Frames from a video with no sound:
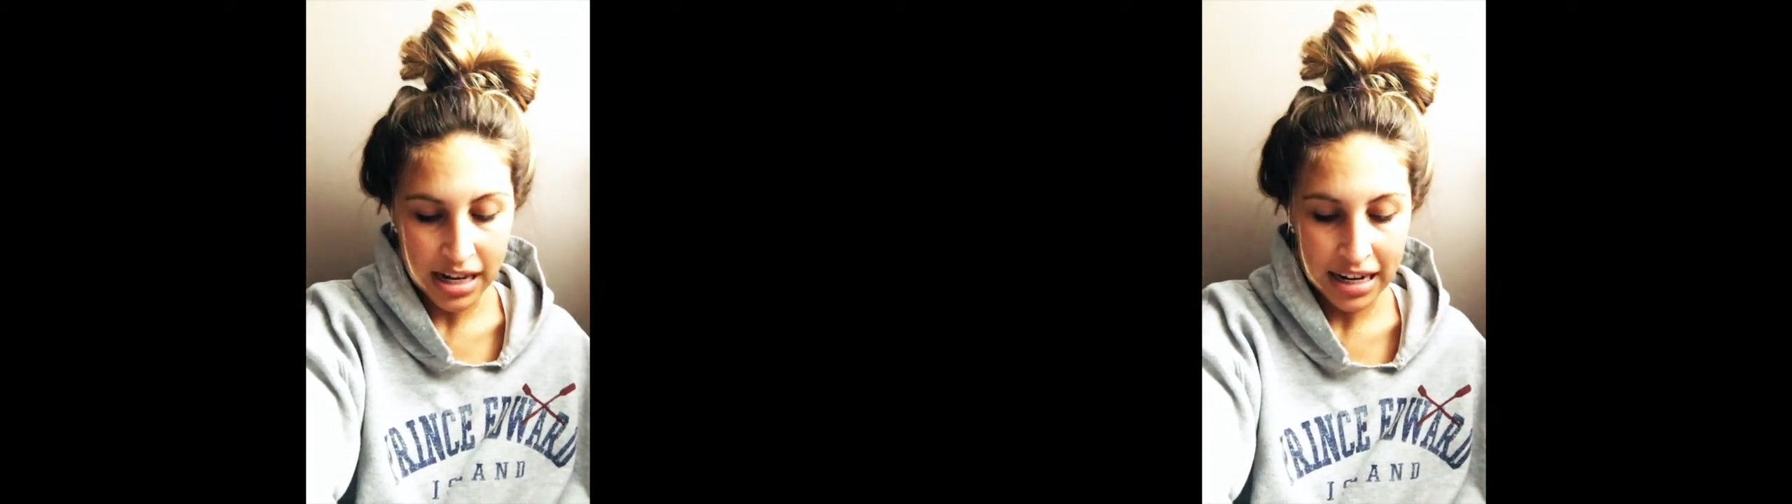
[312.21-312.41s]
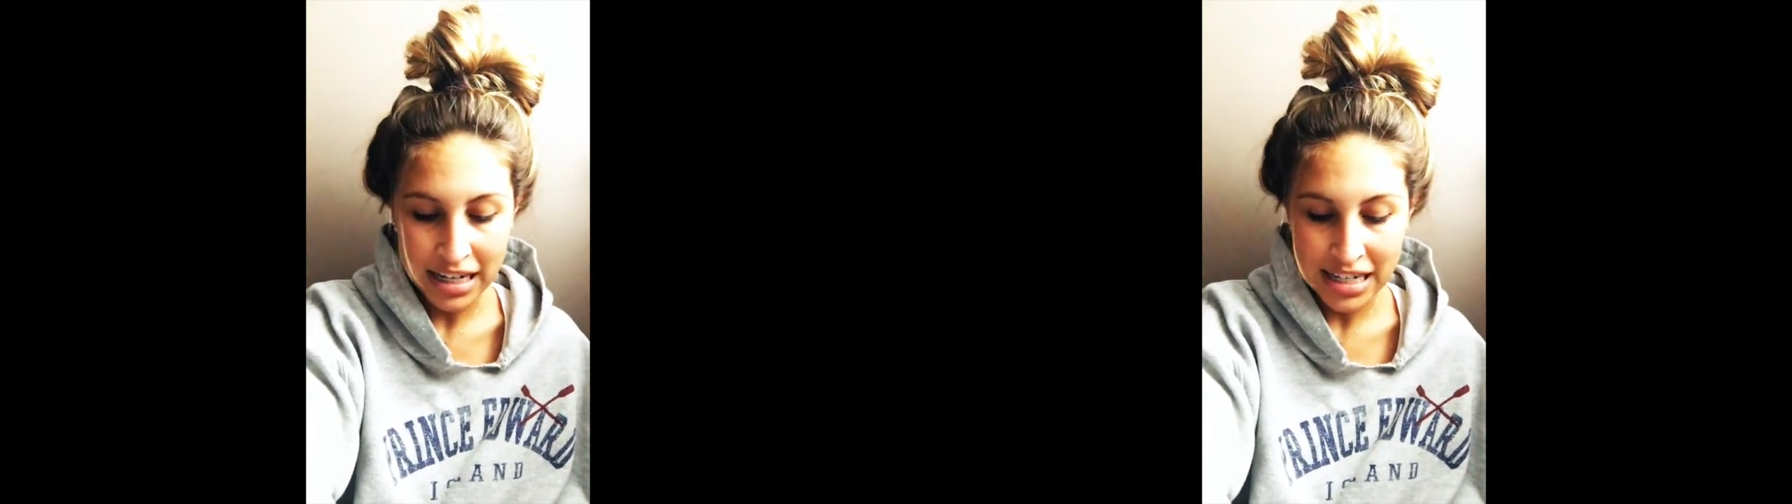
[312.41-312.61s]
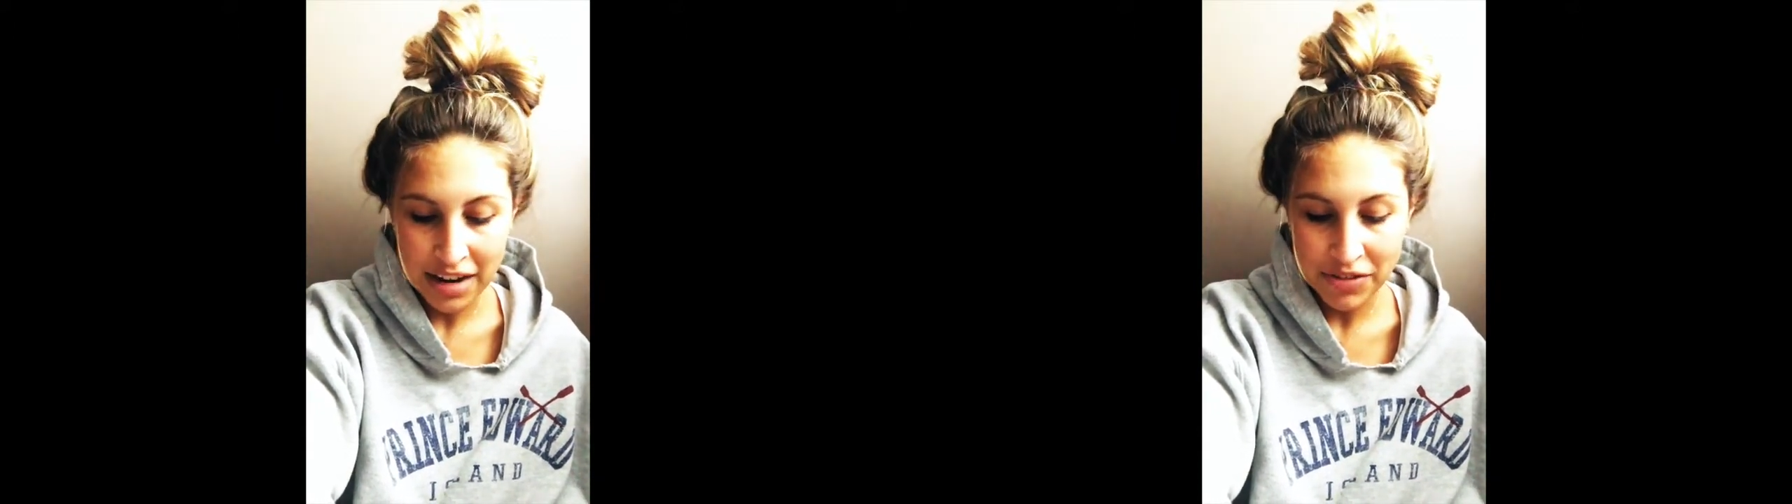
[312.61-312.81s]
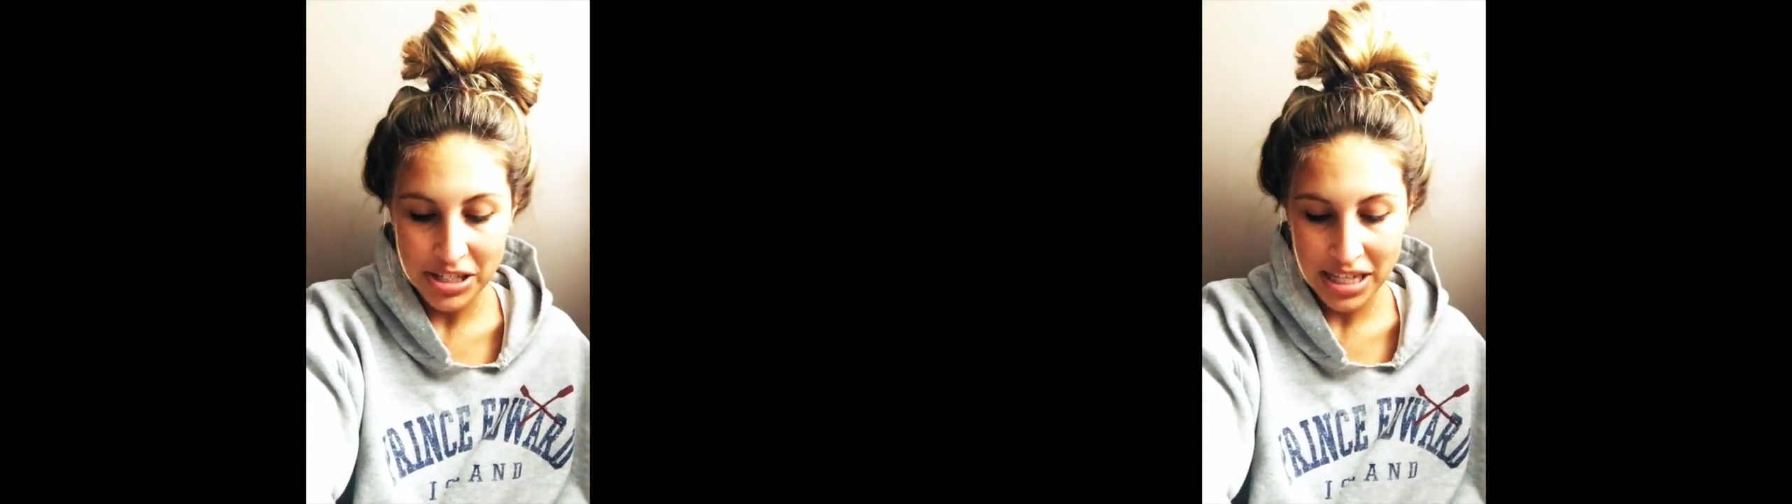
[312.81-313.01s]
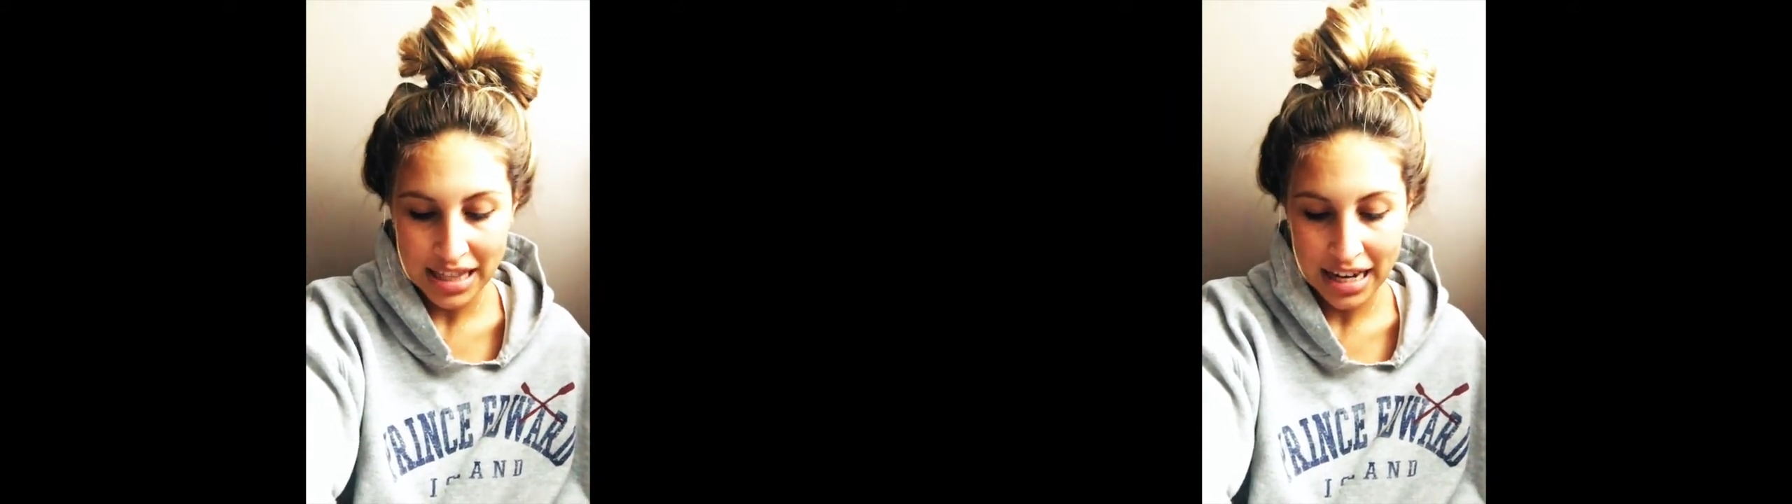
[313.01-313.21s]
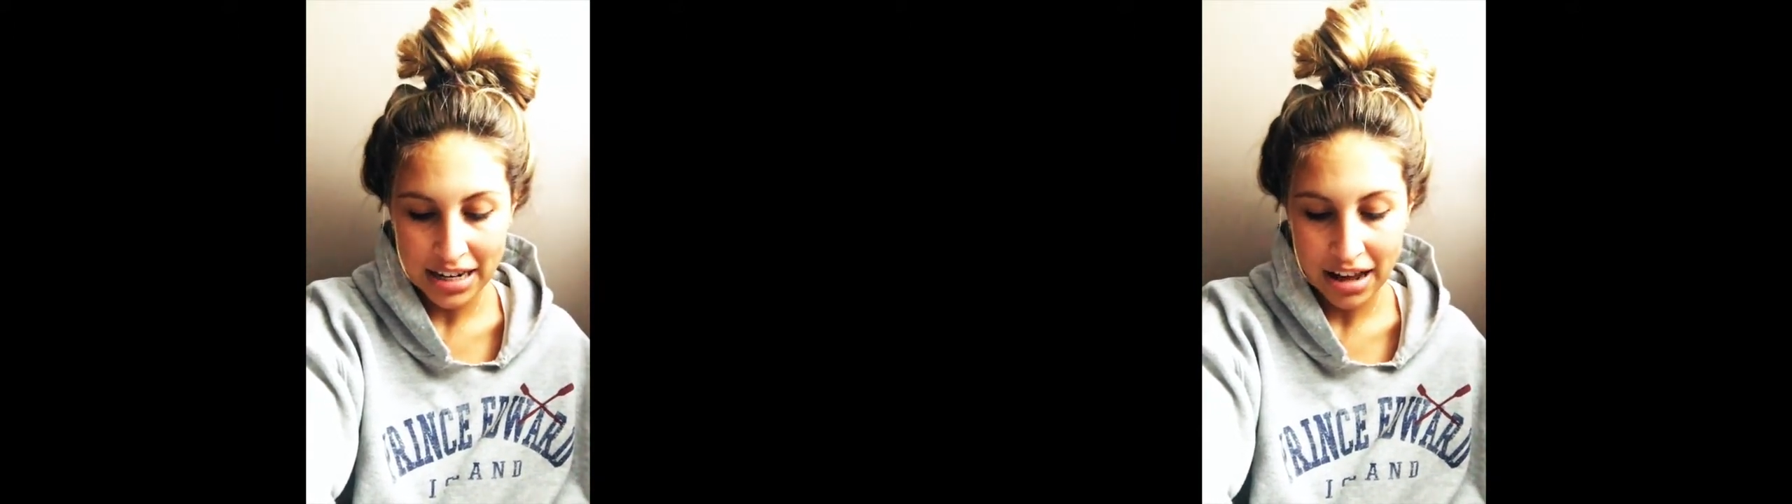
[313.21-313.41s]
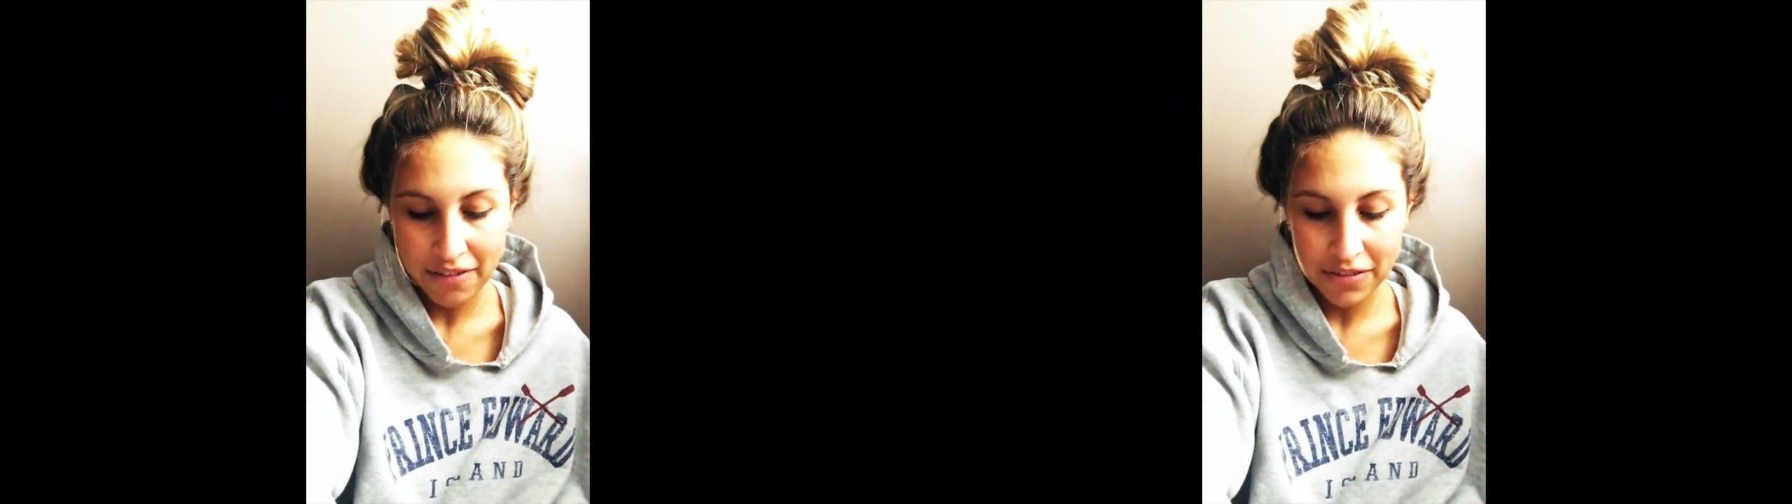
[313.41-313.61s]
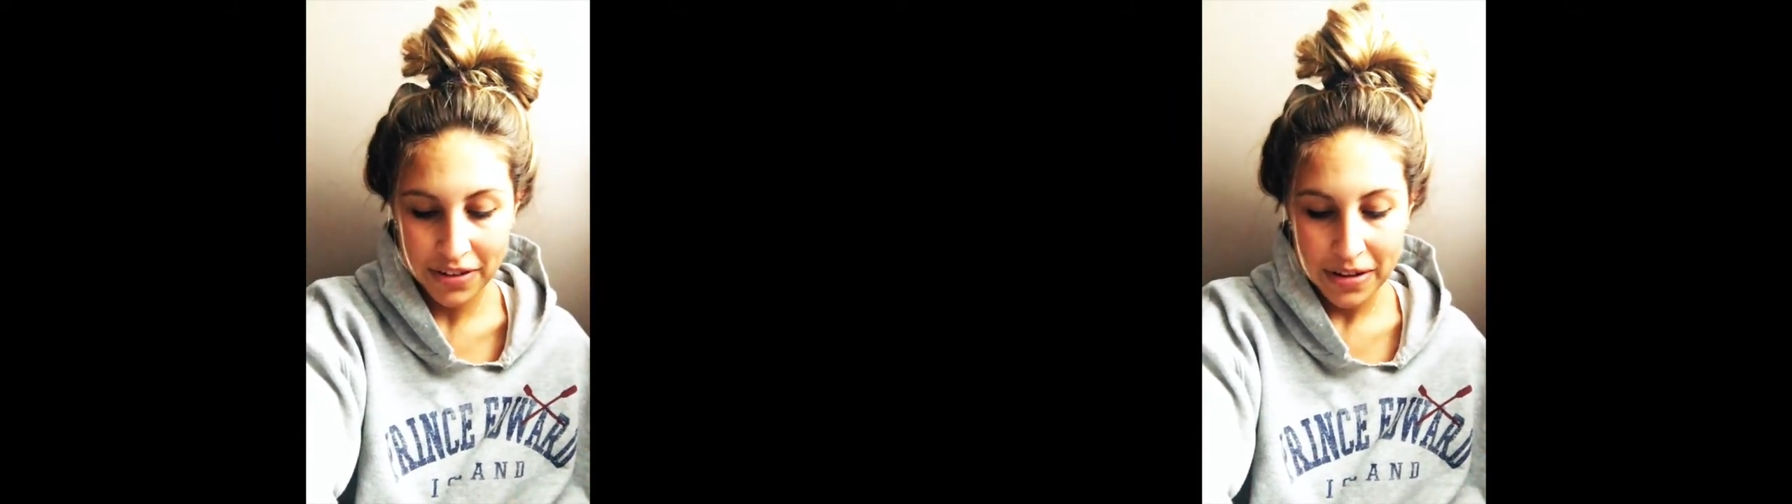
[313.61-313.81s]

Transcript: and I could never say that enough.